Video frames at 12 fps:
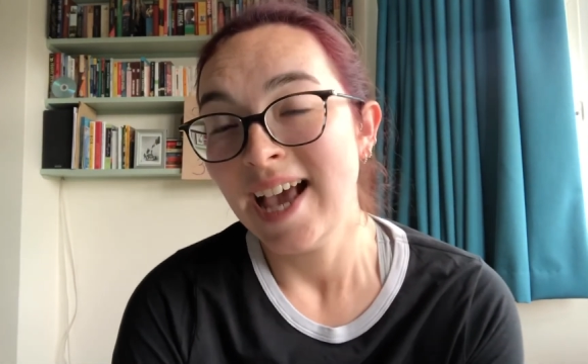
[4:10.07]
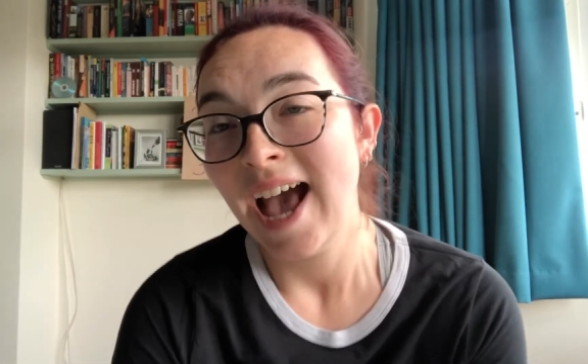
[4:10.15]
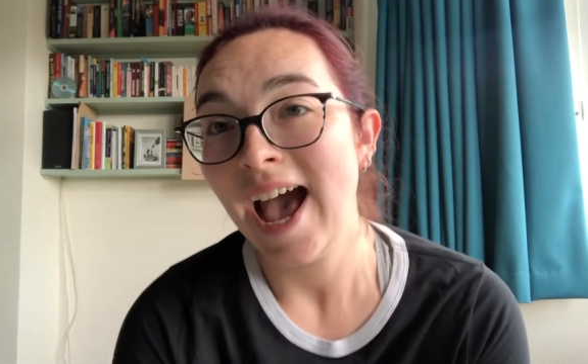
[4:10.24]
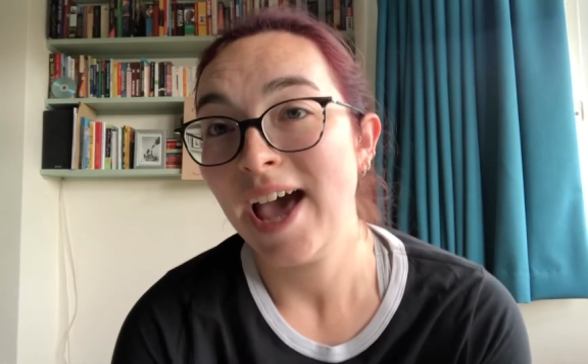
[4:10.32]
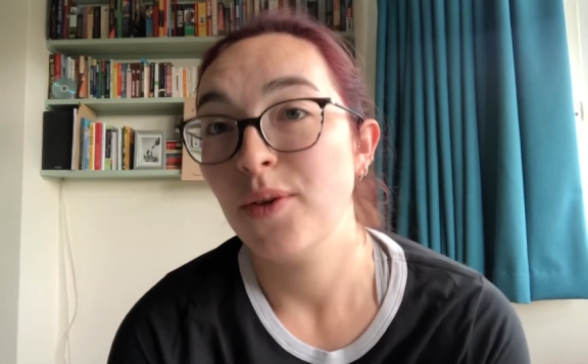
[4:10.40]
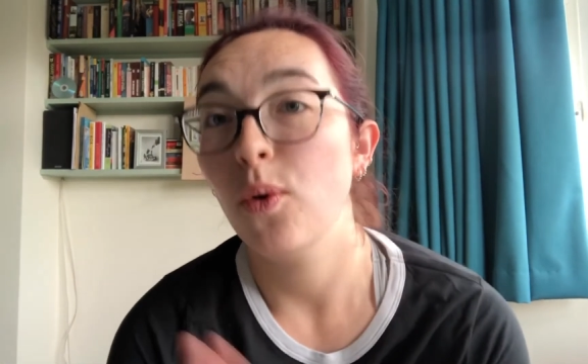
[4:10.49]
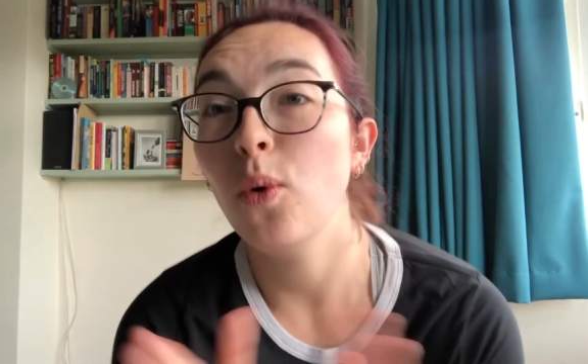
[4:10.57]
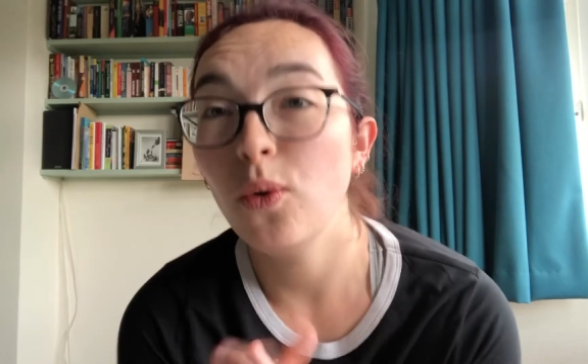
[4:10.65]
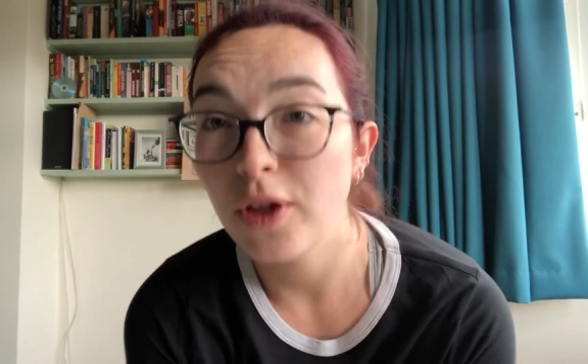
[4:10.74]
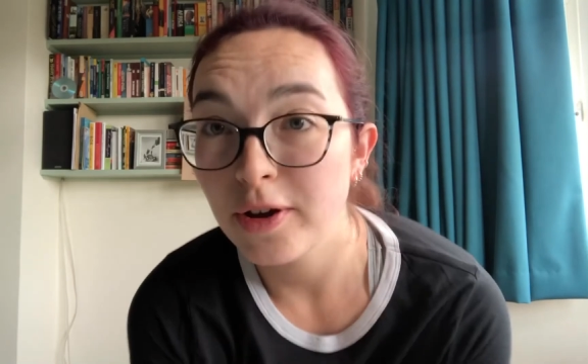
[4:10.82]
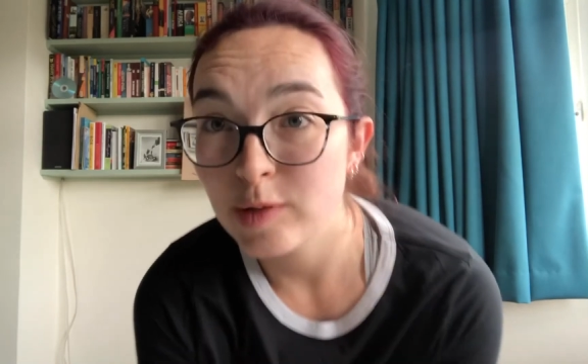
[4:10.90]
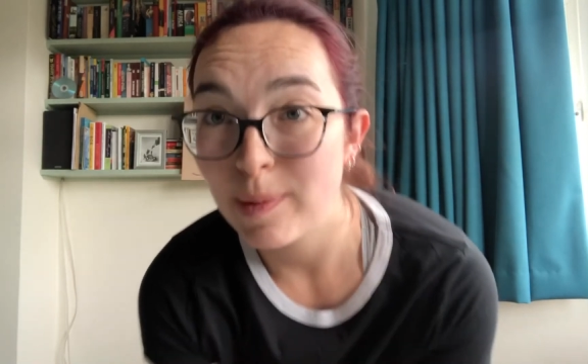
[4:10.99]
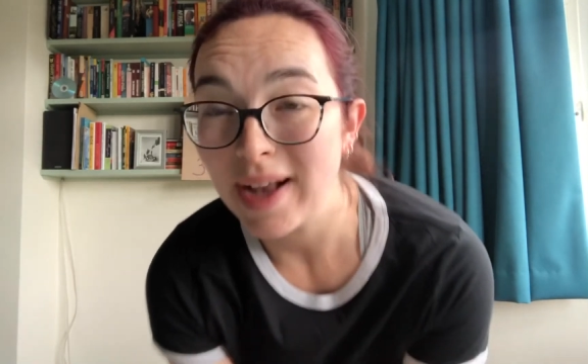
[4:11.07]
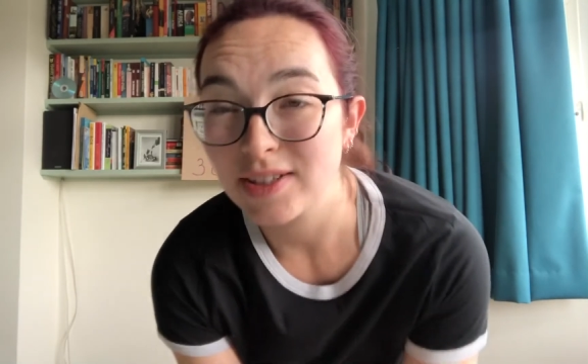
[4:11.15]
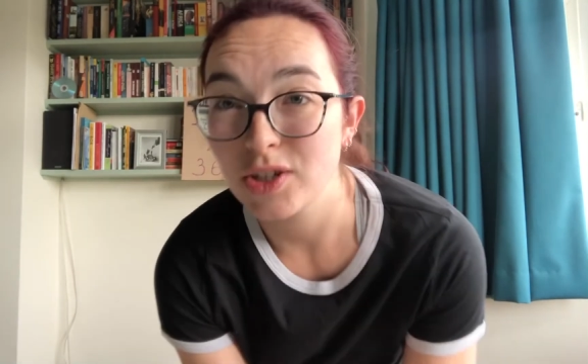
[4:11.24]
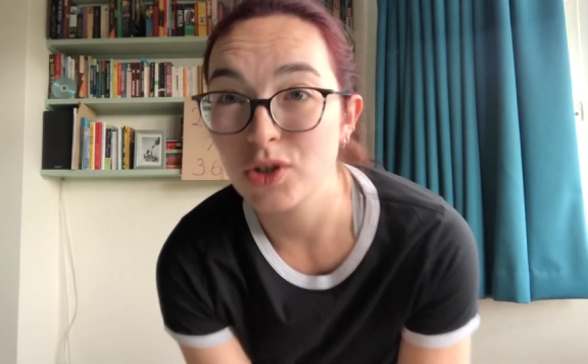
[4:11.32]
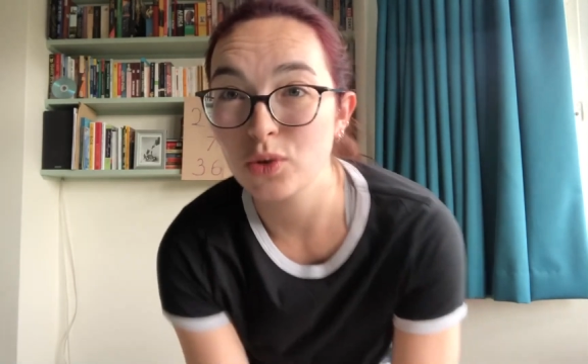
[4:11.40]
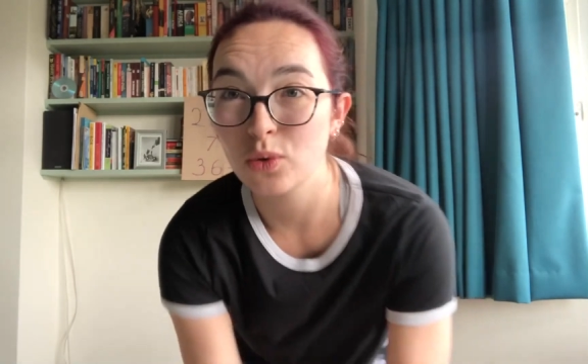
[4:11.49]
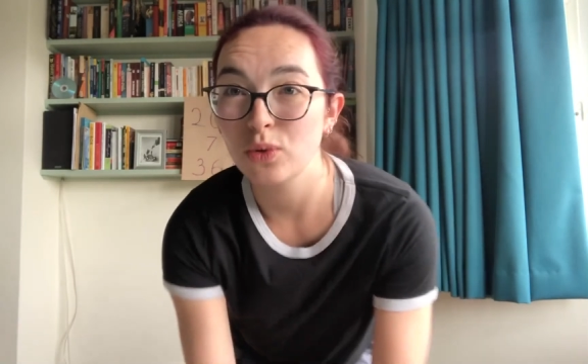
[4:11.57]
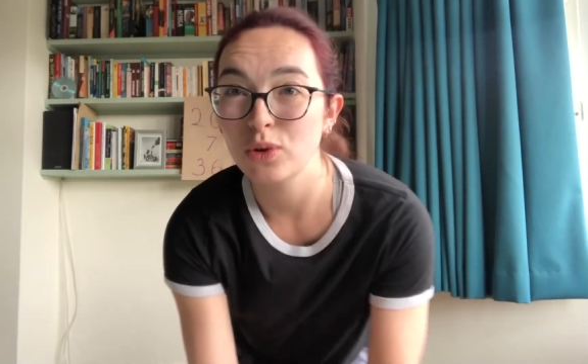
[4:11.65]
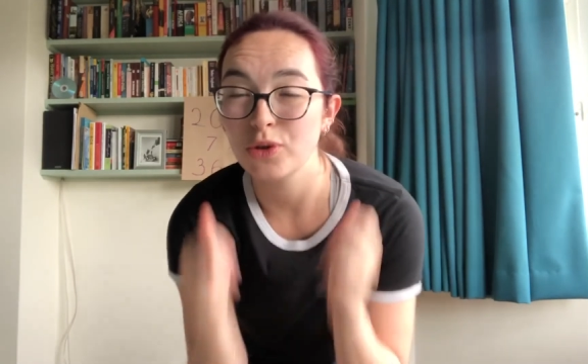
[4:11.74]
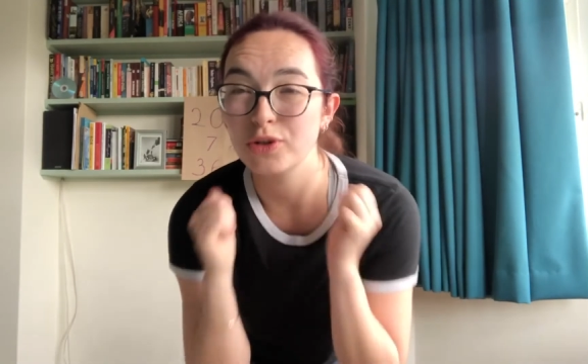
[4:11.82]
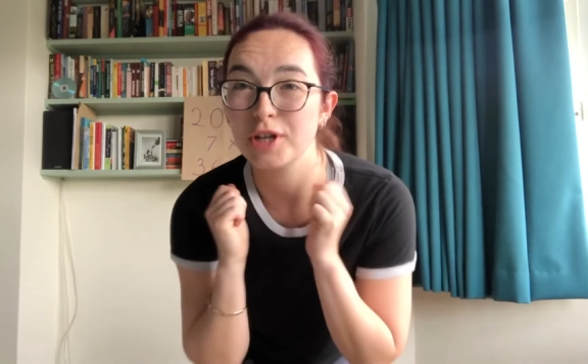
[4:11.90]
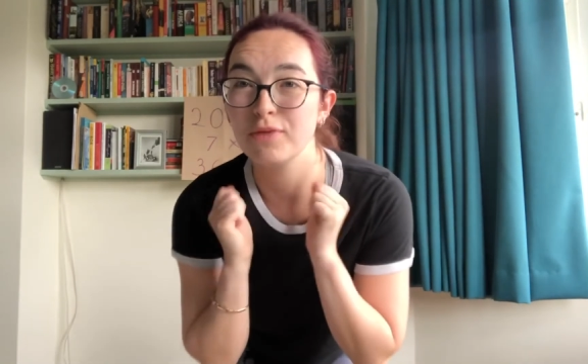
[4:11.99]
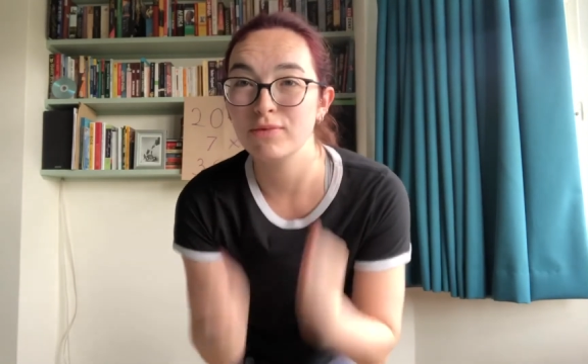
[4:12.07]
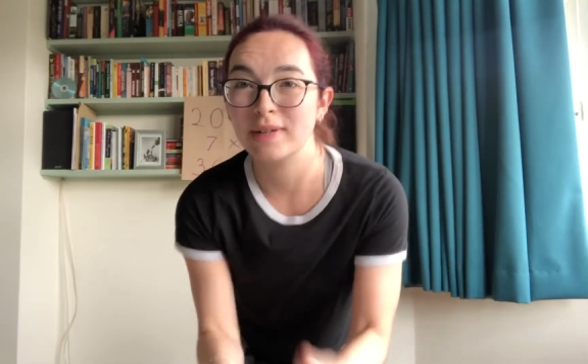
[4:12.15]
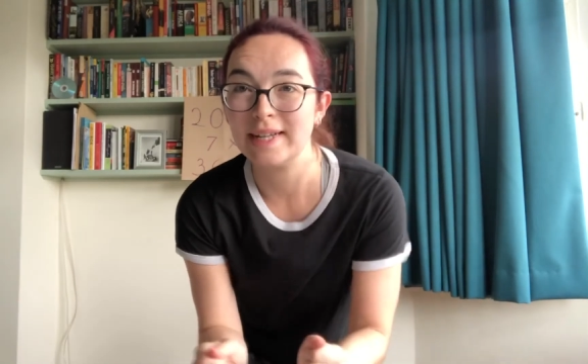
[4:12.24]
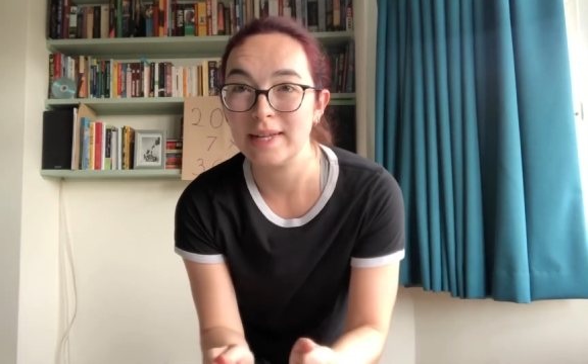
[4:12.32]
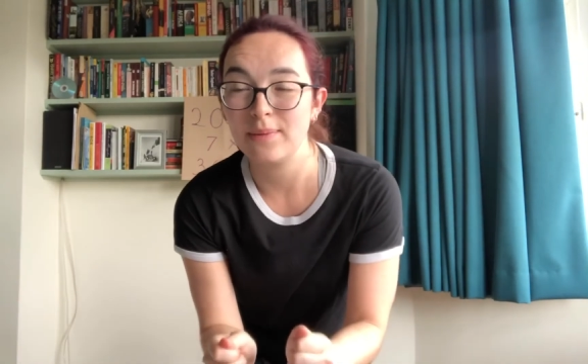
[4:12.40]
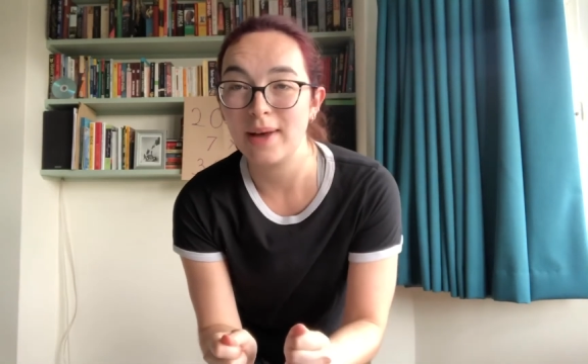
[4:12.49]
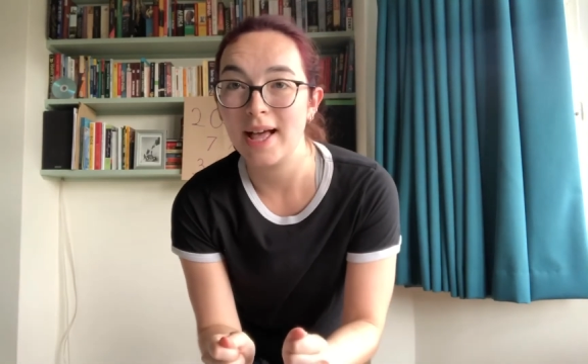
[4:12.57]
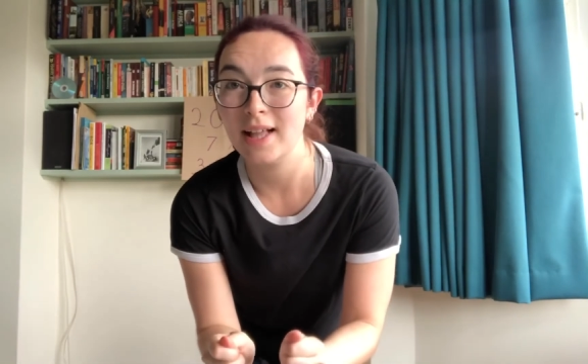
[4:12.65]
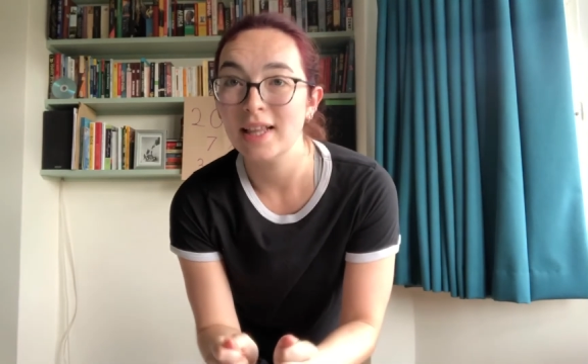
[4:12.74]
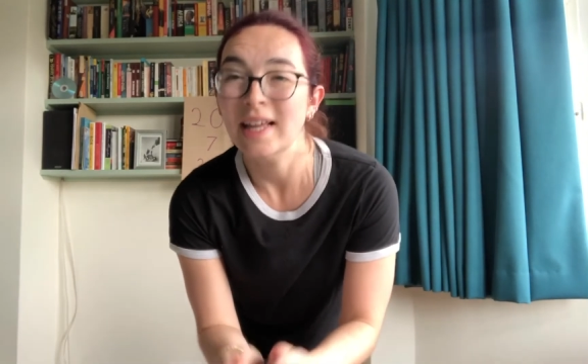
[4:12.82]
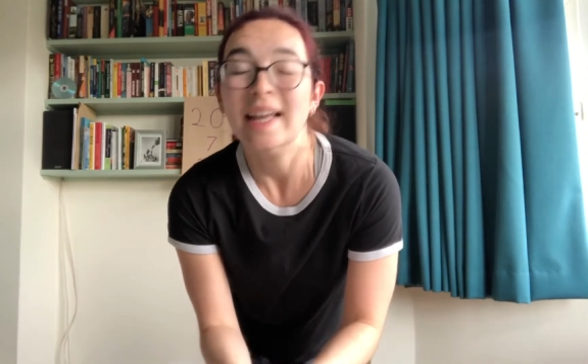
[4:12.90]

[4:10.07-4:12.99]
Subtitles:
and all those back to school, you're doing really well,